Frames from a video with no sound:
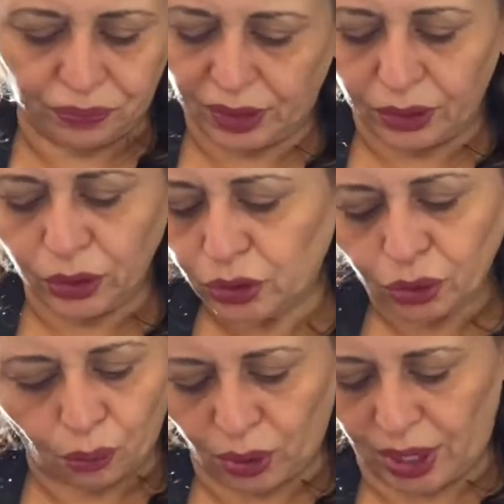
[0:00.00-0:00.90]
you
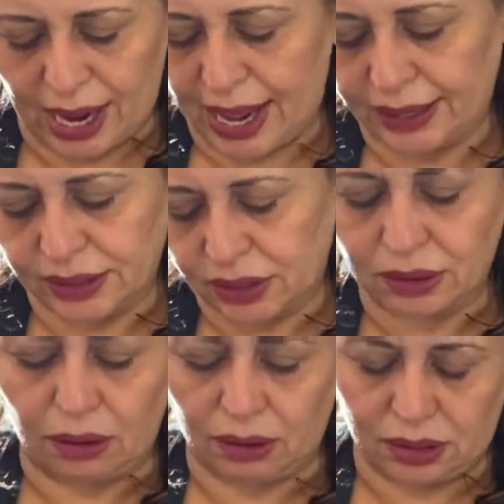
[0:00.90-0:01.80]
don't want to add
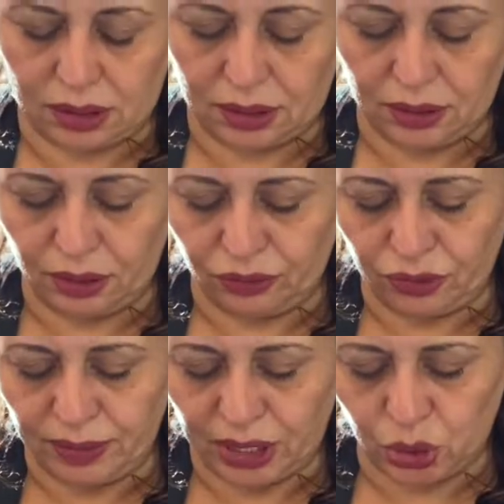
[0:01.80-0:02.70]
salt. You have to
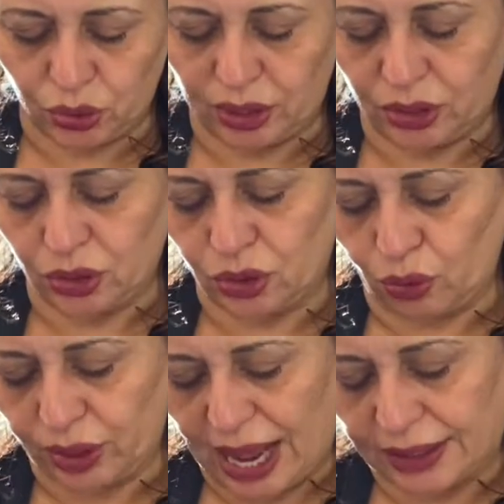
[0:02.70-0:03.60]
make sure that you
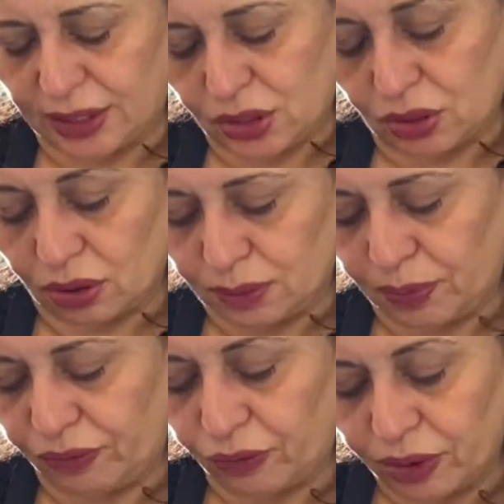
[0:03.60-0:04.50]
don't add the salt
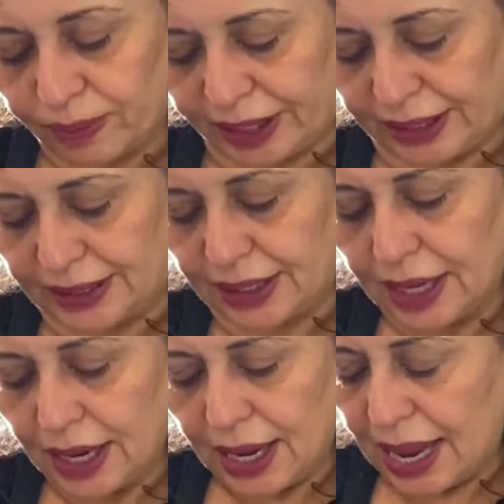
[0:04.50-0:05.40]
before, because
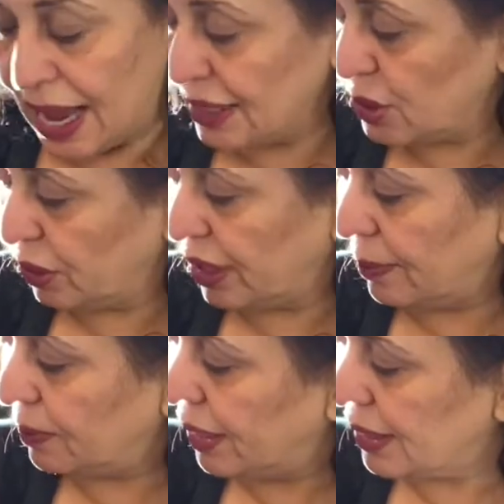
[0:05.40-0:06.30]
as you keep
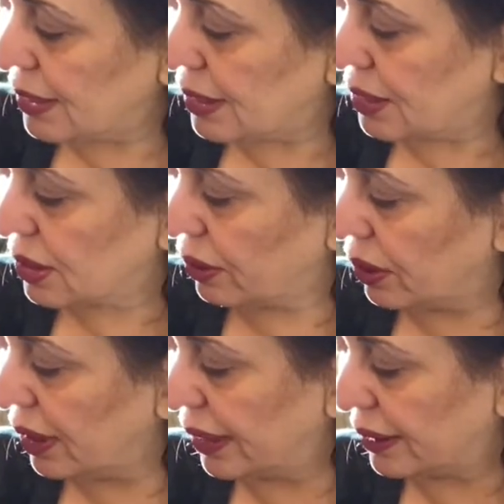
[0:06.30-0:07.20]
this, it's going to
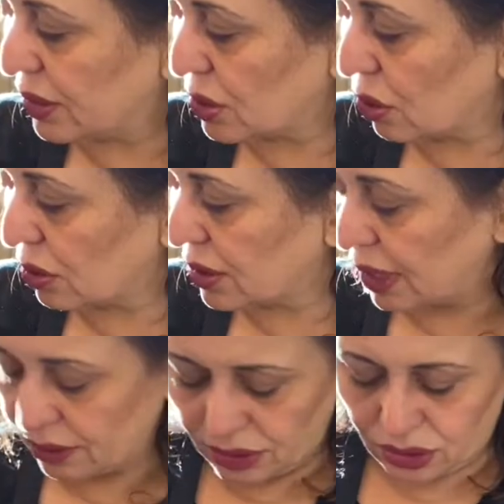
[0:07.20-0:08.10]
let the salt
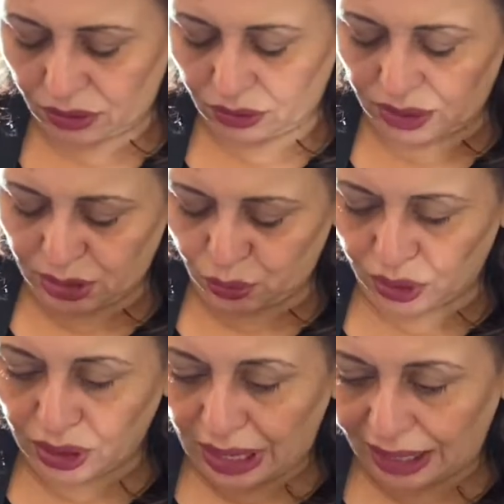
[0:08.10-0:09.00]
out. So this would
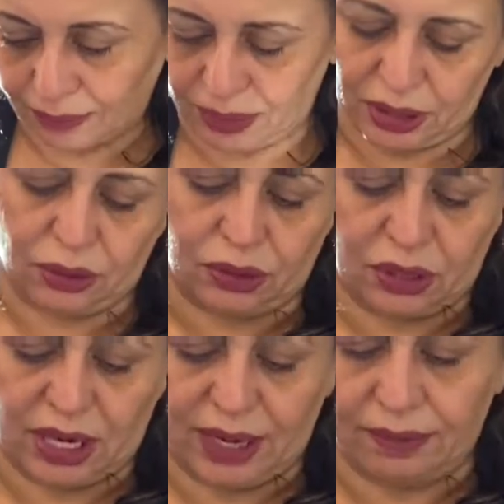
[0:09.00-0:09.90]
not be a good
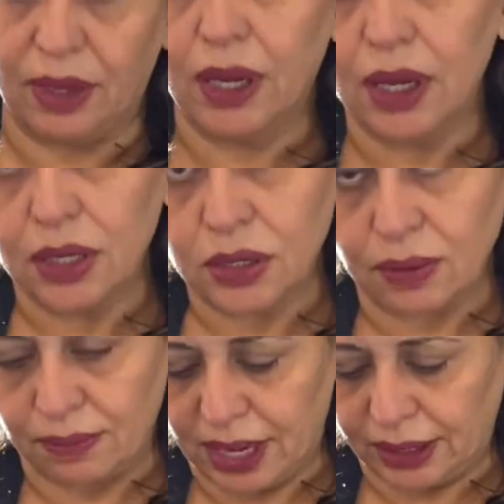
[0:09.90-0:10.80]
time to
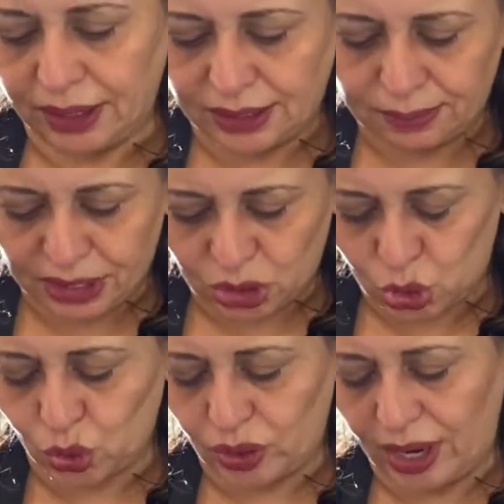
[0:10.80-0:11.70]
make this
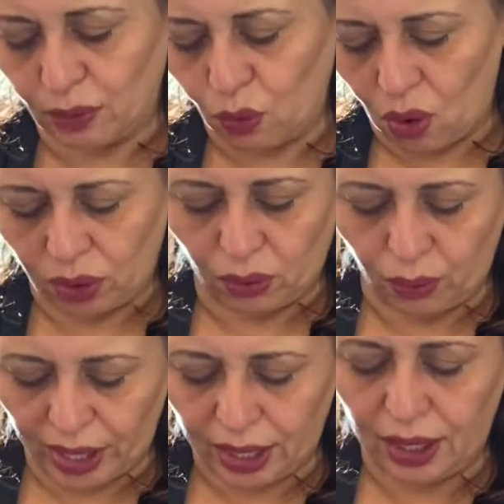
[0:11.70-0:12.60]
mixture and walk
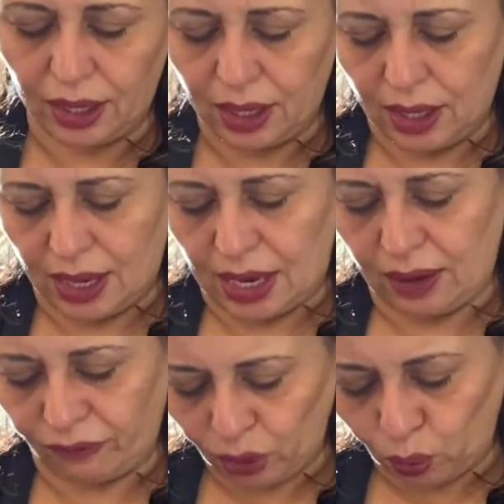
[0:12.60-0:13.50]
away. And
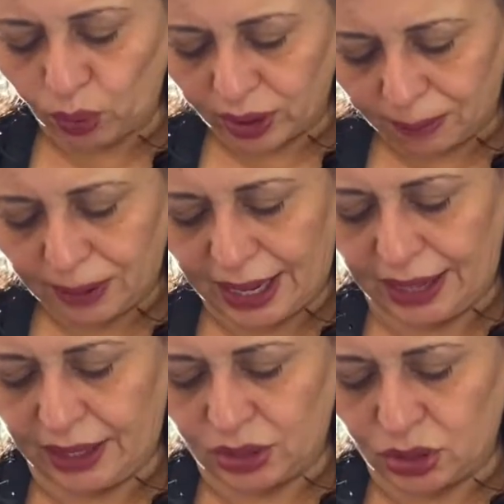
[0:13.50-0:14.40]
if you were
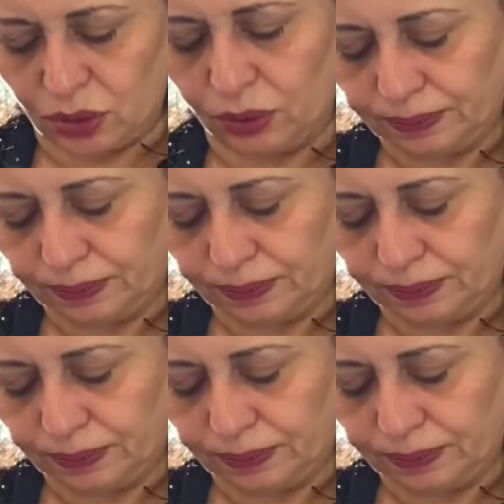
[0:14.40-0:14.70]
planning to,